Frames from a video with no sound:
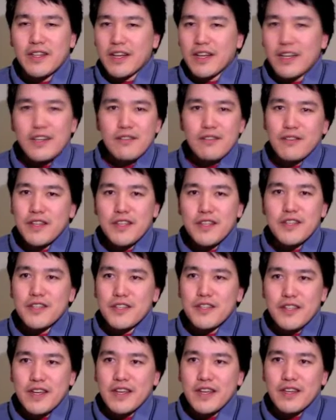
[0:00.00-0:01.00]
None of these
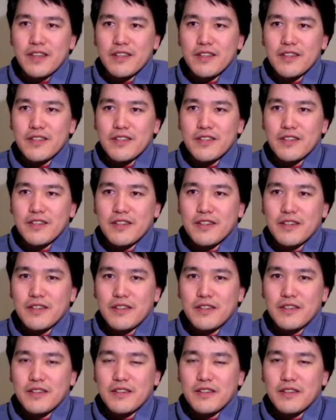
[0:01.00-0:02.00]
things
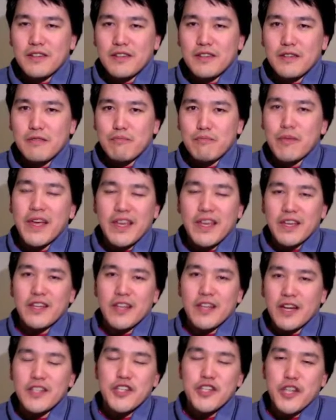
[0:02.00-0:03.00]
make
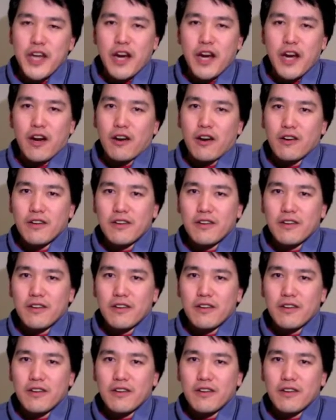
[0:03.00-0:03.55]
it a chair.